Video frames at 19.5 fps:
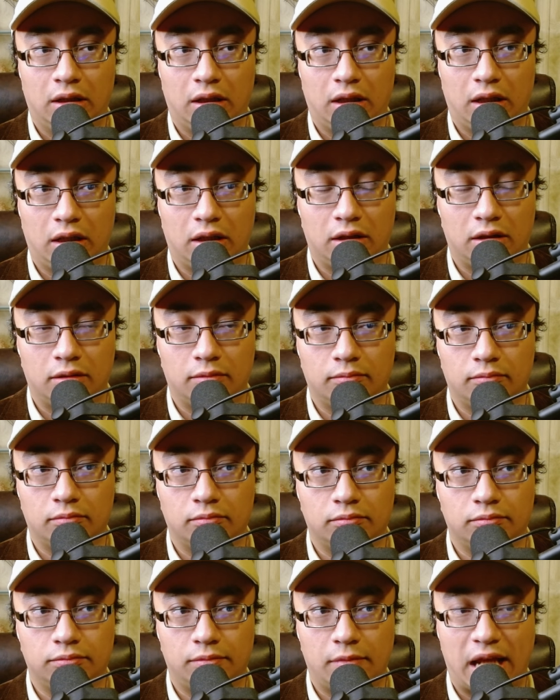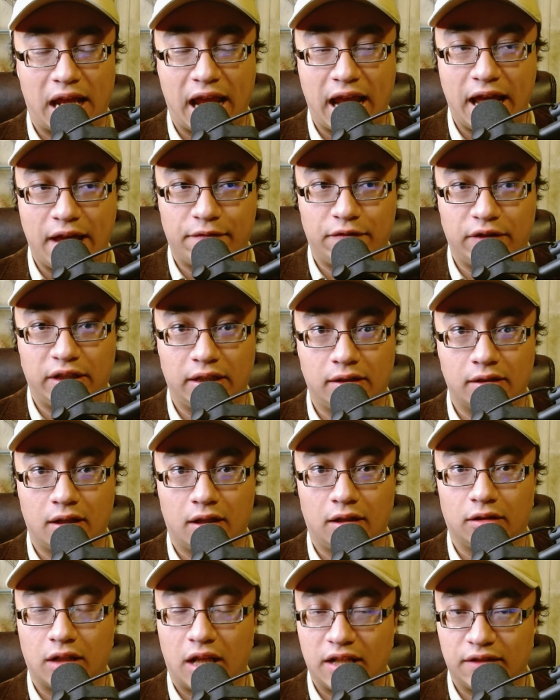um, having a
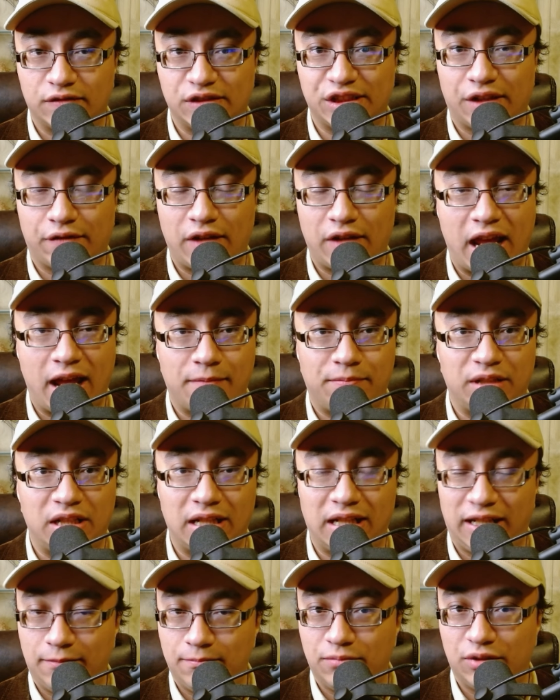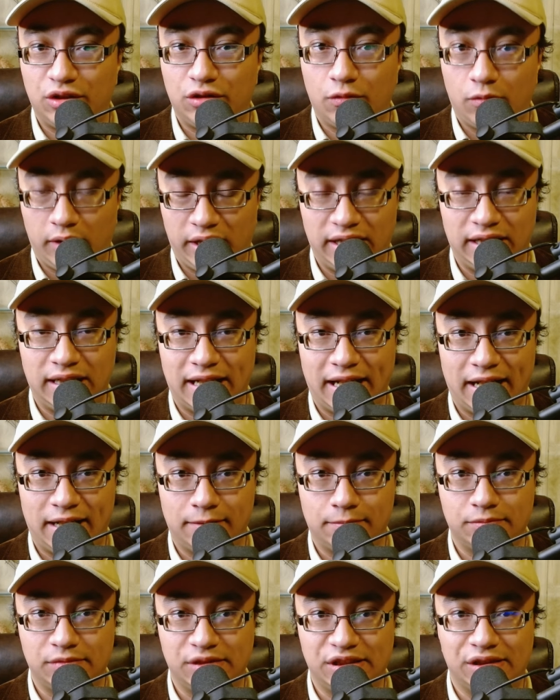lot of stuff happen in between
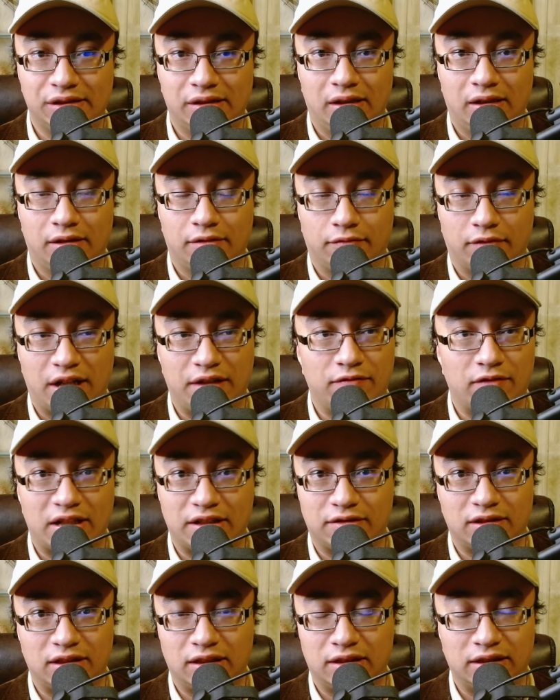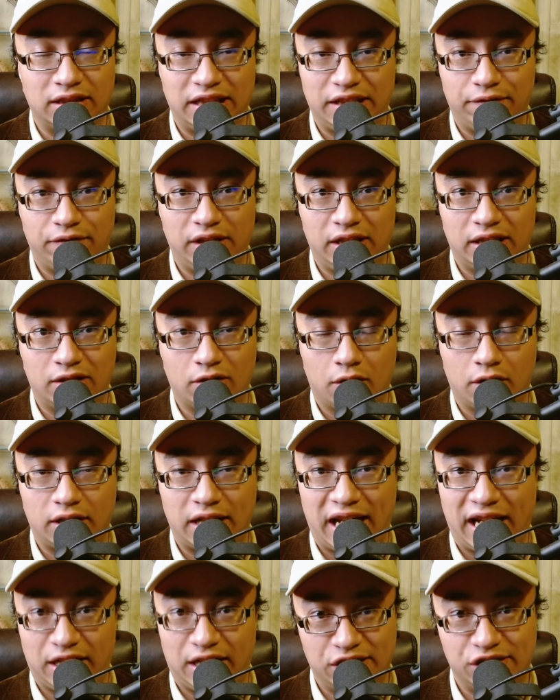games right rather than leaving it on
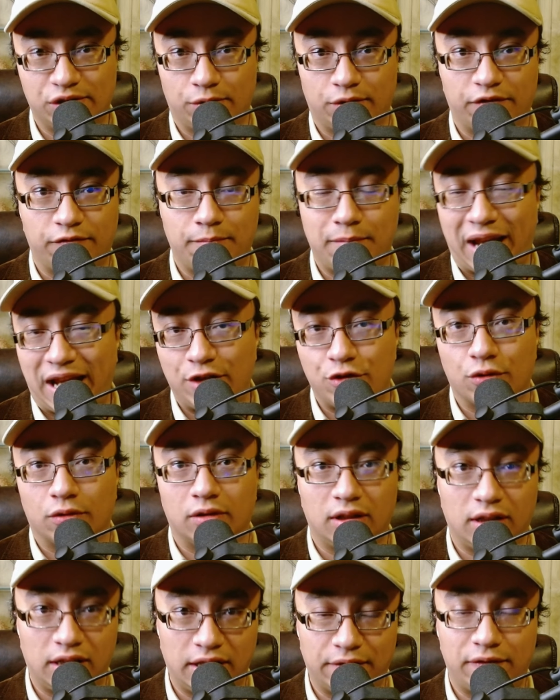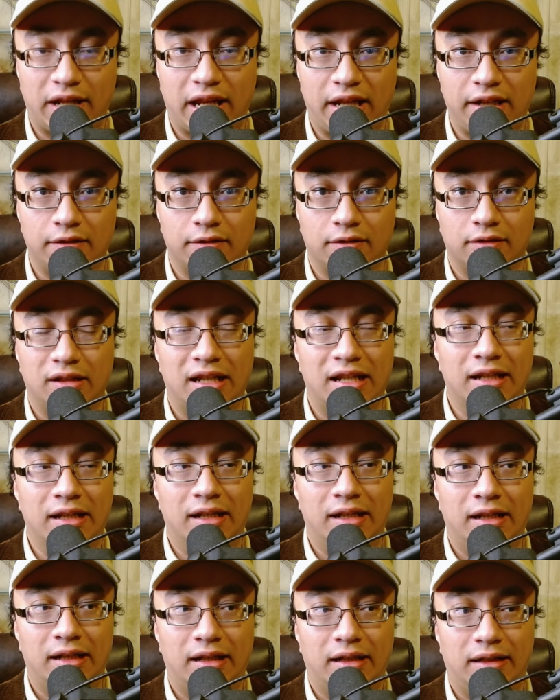any sort of major cliffhanger
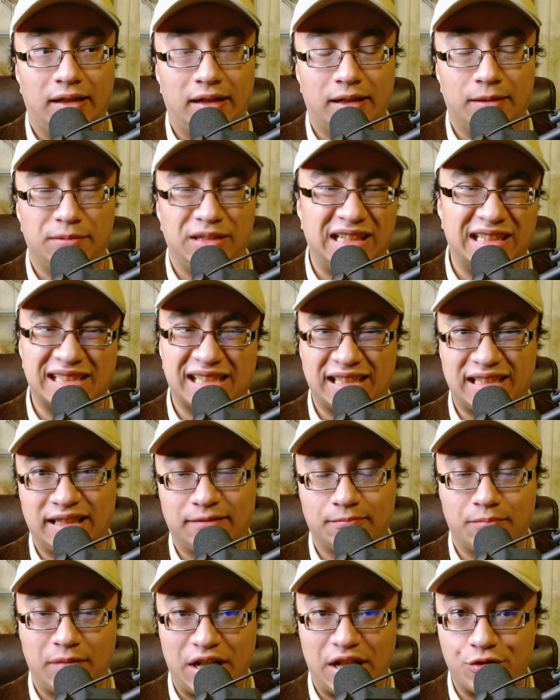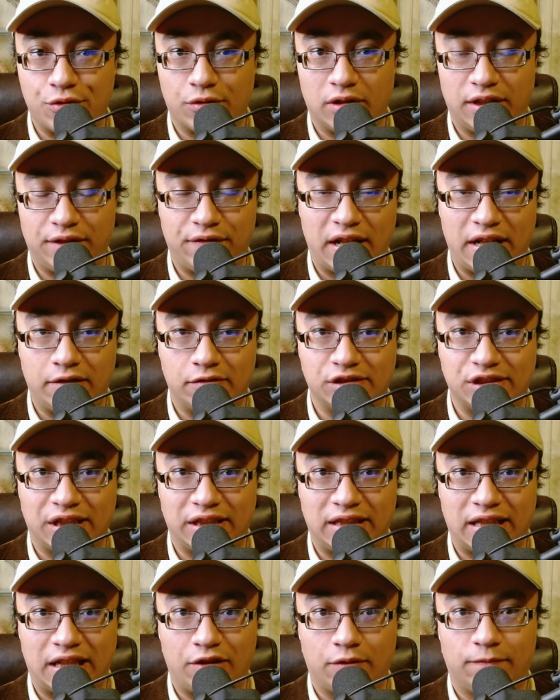uh, because i think major cliffhangers like
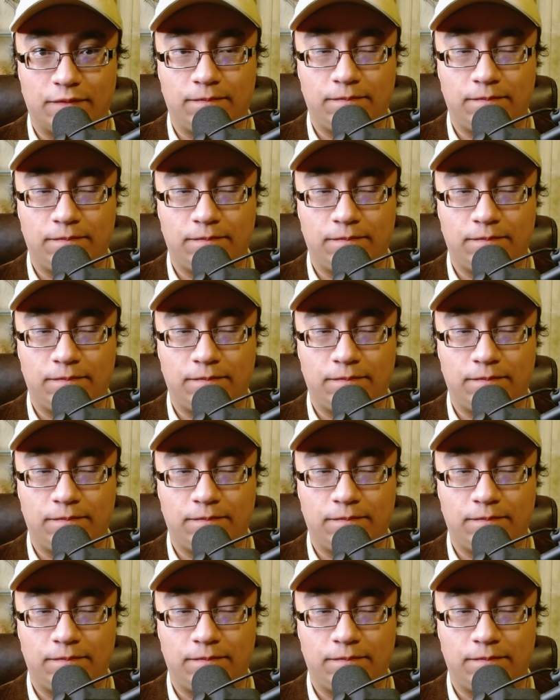that are